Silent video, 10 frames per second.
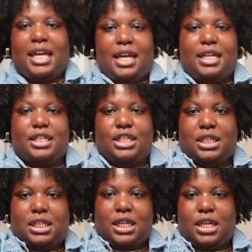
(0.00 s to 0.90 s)
I
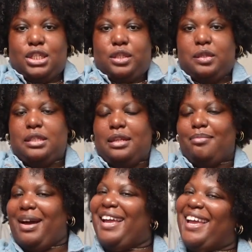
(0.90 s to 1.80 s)
just
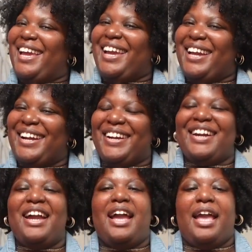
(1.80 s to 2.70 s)
untwisted my hair